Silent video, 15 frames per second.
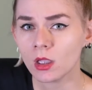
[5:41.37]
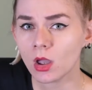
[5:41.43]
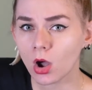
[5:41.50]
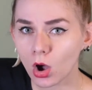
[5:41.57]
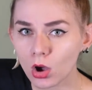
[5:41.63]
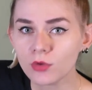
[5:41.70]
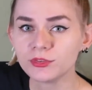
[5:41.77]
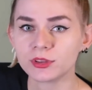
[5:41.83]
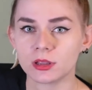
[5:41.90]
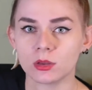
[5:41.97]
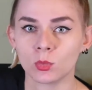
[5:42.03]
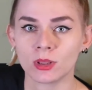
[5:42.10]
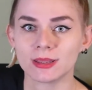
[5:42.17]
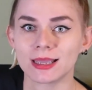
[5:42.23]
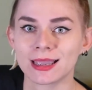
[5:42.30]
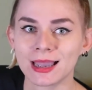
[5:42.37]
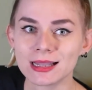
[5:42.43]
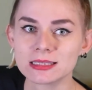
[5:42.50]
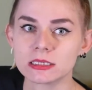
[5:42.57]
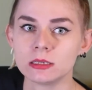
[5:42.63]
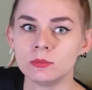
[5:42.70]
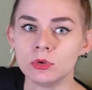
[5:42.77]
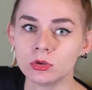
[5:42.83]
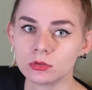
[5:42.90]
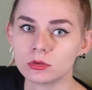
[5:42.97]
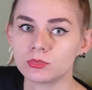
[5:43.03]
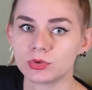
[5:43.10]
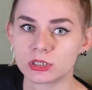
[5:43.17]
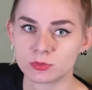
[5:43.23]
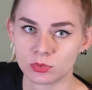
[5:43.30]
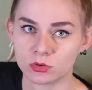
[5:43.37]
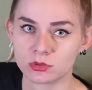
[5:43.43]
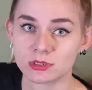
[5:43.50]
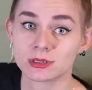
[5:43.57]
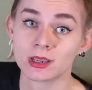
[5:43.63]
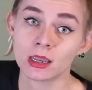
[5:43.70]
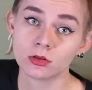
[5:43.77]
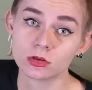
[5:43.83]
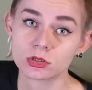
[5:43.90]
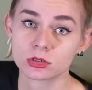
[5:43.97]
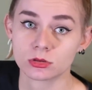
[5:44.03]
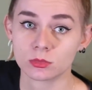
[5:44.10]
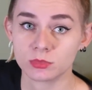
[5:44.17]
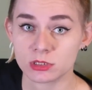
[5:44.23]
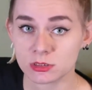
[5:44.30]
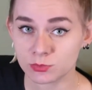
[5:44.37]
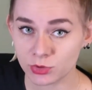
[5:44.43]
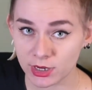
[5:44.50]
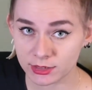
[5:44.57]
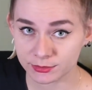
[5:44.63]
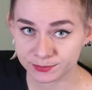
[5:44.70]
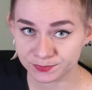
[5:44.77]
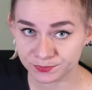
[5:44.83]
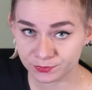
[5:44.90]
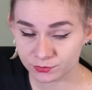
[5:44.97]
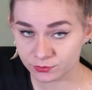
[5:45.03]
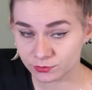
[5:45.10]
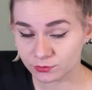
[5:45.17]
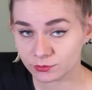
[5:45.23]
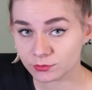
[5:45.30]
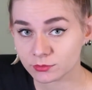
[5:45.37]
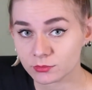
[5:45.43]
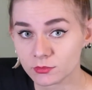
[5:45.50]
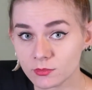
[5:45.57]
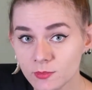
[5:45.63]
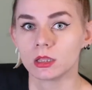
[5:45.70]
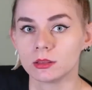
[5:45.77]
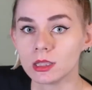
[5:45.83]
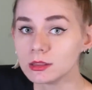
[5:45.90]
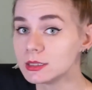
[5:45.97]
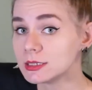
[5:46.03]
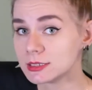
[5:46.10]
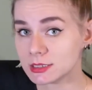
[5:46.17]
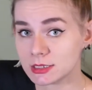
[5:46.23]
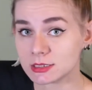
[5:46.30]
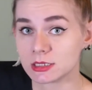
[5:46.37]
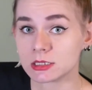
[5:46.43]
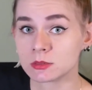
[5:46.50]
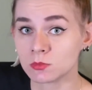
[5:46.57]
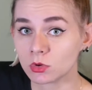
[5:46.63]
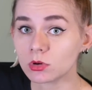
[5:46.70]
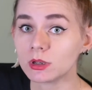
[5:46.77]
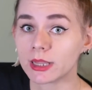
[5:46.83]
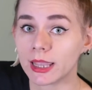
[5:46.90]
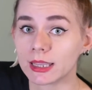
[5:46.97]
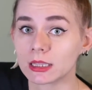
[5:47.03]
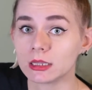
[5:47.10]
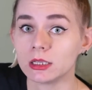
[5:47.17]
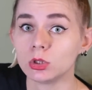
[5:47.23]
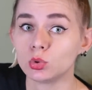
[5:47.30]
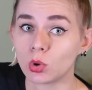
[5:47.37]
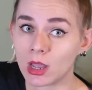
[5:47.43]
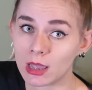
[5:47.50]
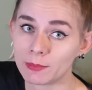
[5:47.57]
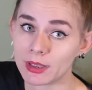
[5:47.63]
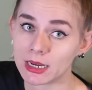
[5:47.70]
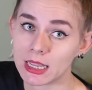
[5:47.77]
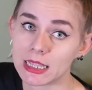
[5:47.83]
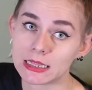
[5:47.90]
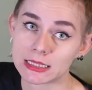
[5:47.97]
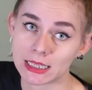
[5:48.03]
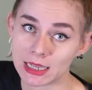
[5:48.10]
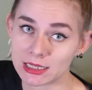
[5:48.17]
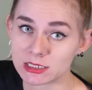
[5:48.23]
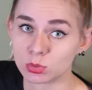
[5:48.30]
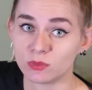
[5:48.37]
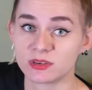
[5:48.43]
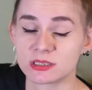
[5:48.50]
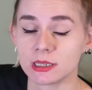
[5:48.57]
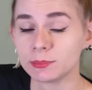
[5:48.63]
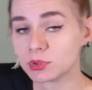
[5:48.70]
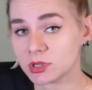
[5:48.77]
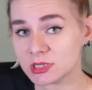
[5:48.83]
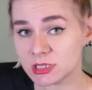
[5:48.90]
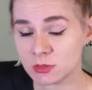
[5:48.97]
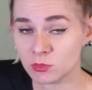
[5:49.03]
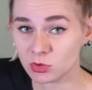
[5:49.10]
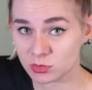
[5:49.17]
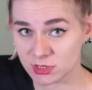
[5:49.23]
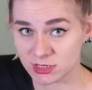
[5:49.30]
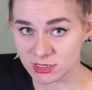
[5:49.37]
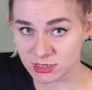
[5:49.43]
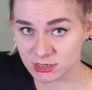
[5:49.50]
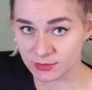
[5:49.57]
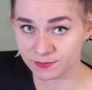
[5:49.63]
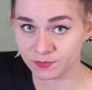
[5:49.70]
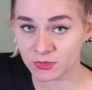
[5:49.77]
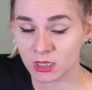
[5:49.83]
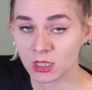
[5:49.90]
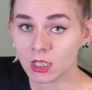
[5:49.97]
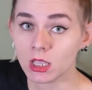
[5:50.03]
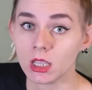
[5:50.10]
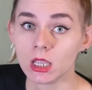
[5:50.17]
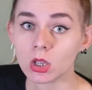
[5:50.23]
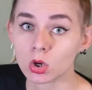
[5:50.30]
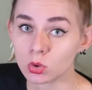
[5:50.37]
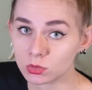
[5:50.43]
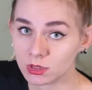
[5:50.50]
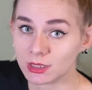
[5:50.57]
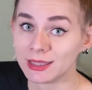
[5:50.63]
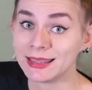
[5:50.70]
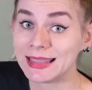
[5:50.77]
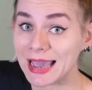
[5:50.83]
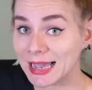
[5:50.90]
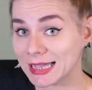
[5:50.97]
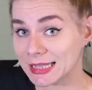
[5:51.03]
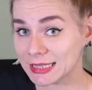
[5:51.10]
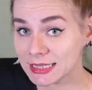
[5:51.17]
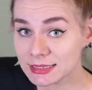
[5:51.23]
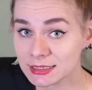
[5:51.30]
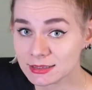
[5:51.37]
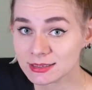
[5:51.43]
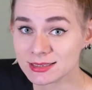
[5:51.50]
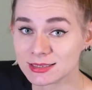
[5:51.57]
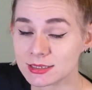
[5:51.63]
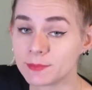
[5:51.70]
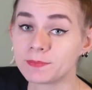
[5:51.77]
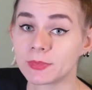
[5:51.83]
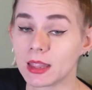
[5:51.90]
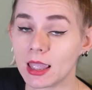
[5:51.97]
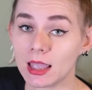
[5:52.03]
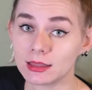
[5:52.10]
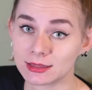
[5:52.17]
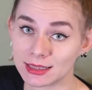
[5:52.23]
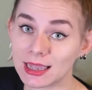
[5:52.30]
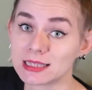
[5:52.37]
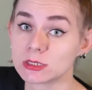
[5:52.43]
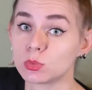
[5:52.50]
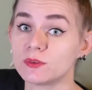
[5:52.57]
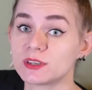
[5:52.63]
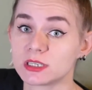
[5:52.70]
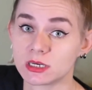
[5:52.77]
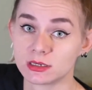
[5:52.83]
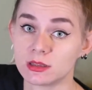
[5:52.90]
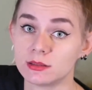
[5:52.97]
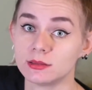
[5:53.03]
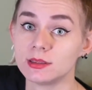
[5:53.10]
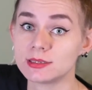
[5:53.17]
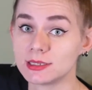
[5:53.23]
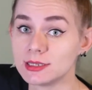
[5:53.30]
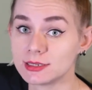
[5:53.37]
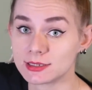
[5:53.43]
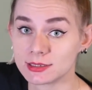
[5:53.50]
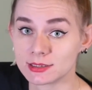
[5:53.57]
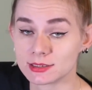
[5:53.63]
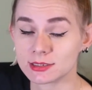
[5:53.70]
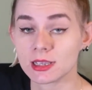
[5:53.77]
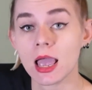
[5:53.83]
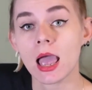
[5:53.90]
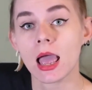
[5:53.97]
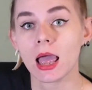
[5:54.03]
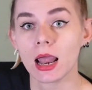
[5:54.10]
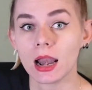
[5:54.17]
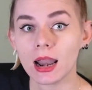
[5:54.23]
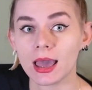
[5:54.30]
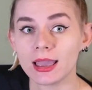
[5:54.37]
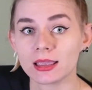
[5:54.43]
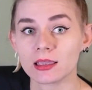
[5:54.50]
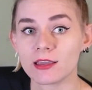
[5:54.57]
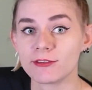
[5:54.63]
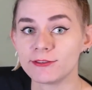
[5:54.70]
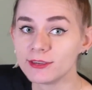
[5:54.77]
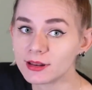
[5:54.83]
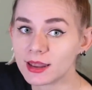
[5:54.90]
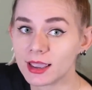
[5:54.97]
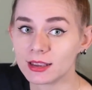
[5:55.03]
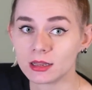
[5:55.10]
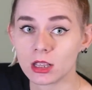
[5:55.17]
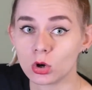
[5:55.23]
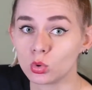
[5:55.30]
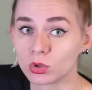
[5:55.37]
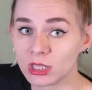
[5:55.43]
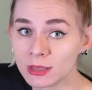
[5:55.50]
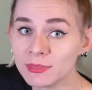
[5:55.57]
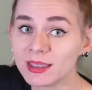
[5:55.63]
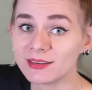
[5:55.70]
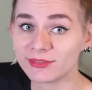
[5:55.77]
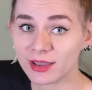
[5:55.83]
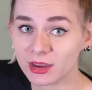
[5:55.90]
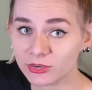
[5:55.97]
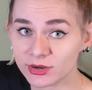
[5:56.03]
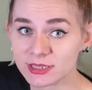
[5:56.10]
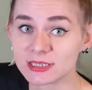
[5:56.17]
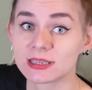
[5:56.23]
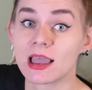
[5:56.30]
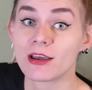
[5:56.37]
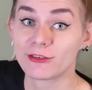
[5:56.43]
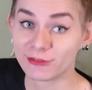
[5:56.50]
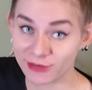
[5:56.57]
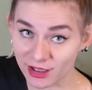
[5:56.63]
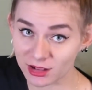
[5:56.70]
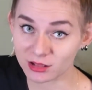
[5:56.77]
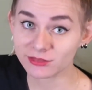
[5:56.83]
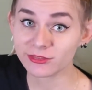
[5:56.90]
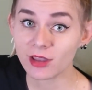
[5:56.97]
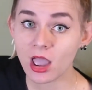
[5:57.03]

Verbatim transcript: often when the cat's immune response cannot stop the spread. The disease is more likely to happen in cats with suppressed immune system, including young kittens and cats with certain diseases like feline leukemia virus, FeLV,